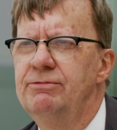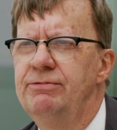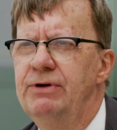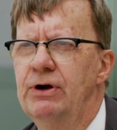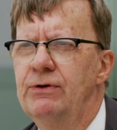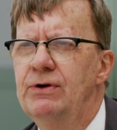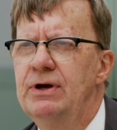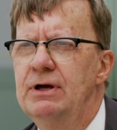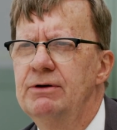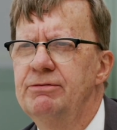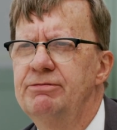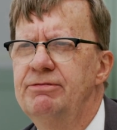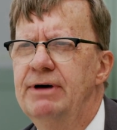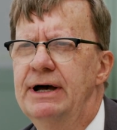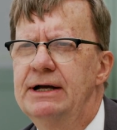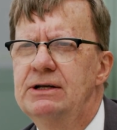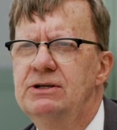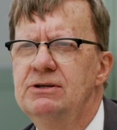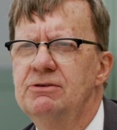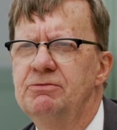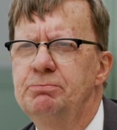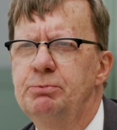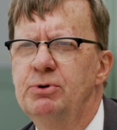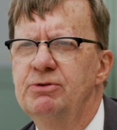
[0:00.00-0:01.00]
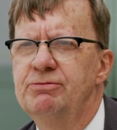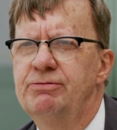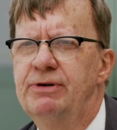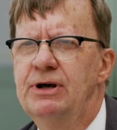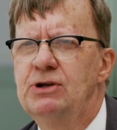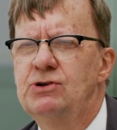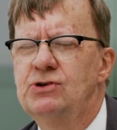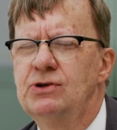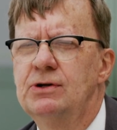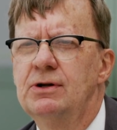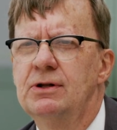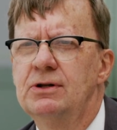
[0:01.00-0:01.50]
very effective
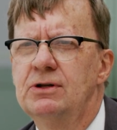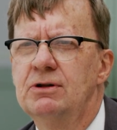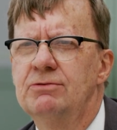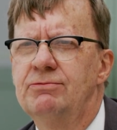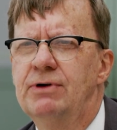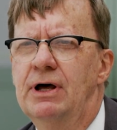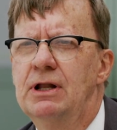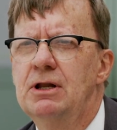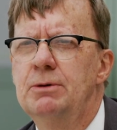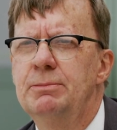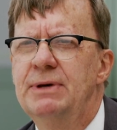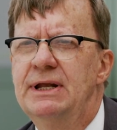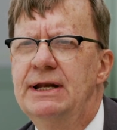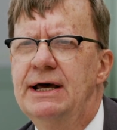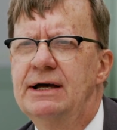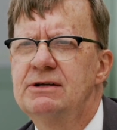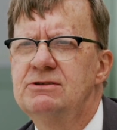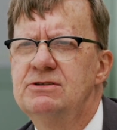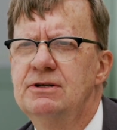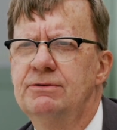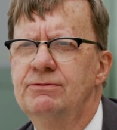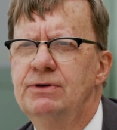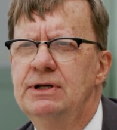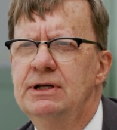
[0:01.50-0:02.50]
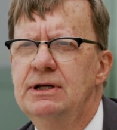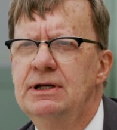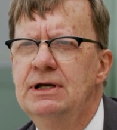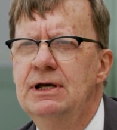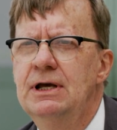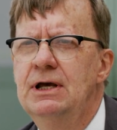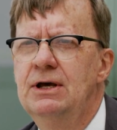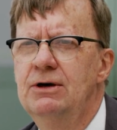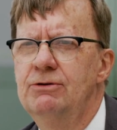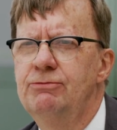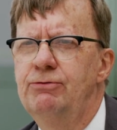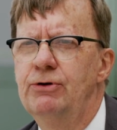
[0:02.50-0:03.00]
professional development activity
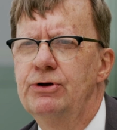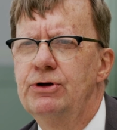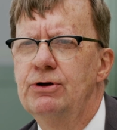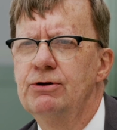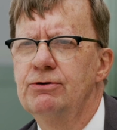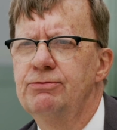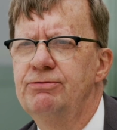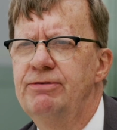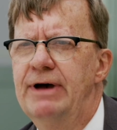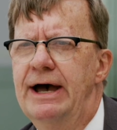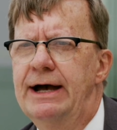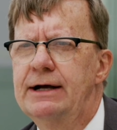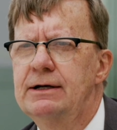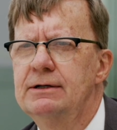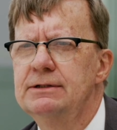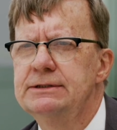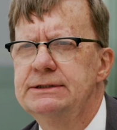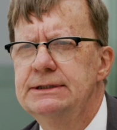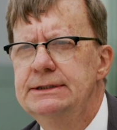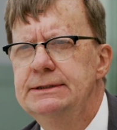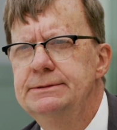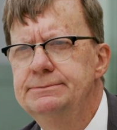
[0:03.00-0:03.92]
for your faculty.